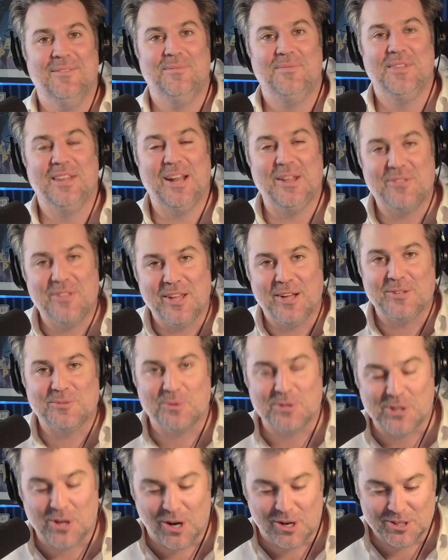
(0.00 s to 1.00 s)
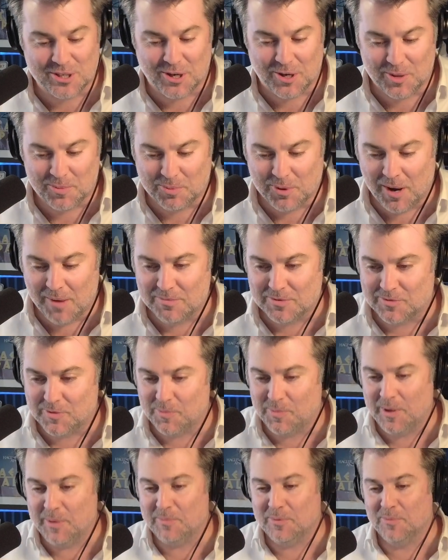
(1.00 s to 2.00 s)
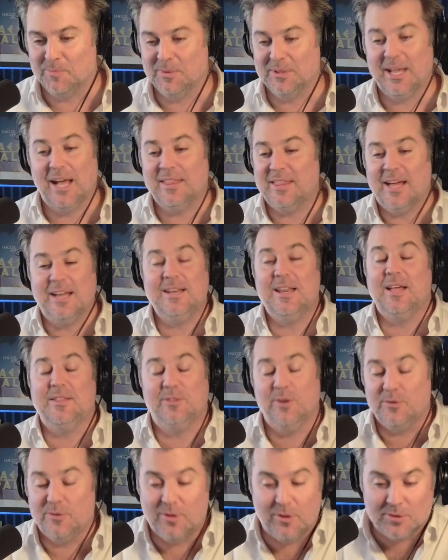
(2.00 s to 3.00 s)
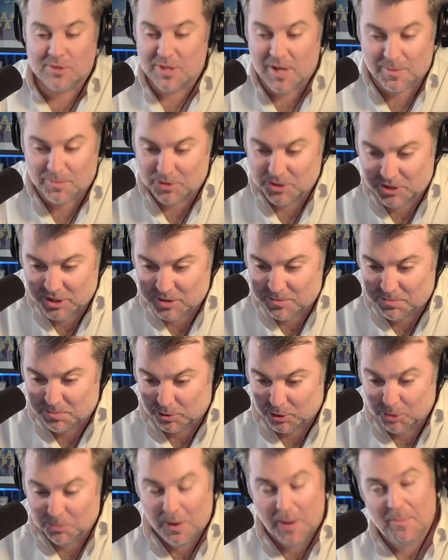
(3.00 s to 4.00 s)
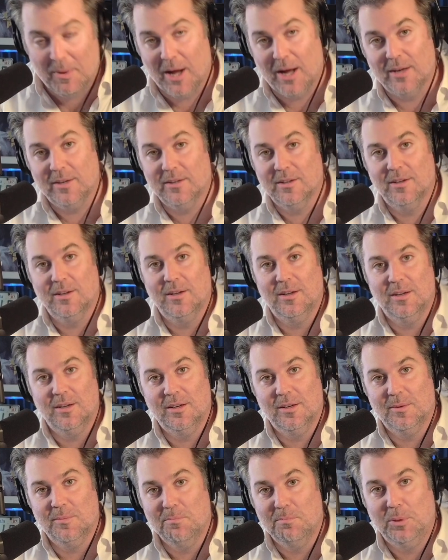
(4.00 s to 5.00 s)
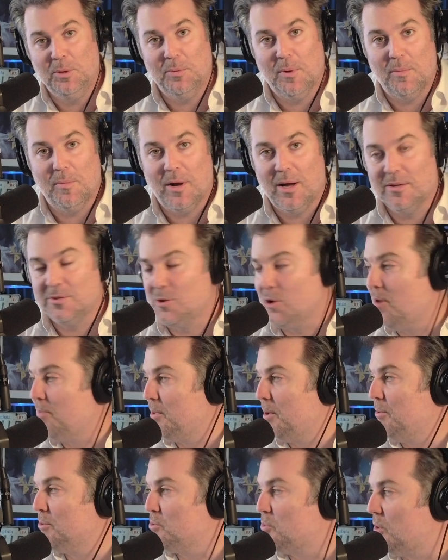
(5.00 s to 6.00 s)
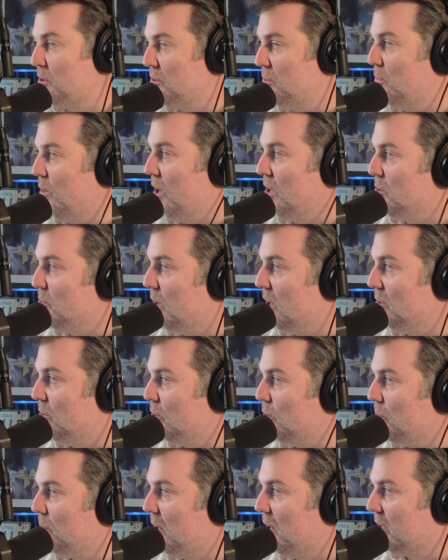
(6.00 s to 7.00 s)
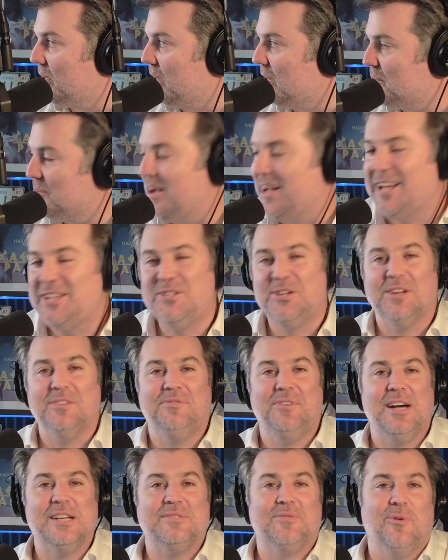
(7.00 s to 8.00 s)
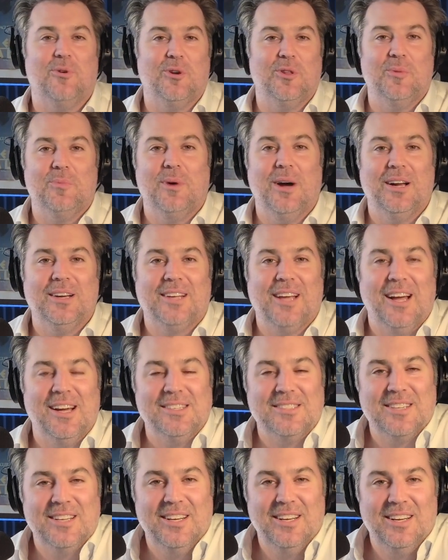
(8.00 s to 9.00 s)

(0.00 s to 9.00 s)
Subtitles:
that I think is what's causing all the problems for people. But those numbers just blew my mind. So hopefully it was worth the wait. You waited the whole podcast. Well, I guess you can fast forward the podcast.